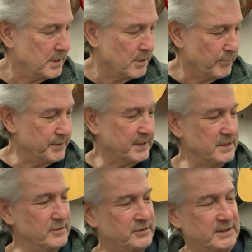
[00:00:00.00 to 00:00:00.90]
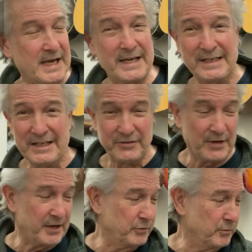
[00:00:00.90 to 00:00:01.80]
When you get used to that,
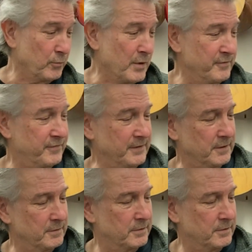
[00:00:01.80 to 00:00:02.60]
try to do it with one finger.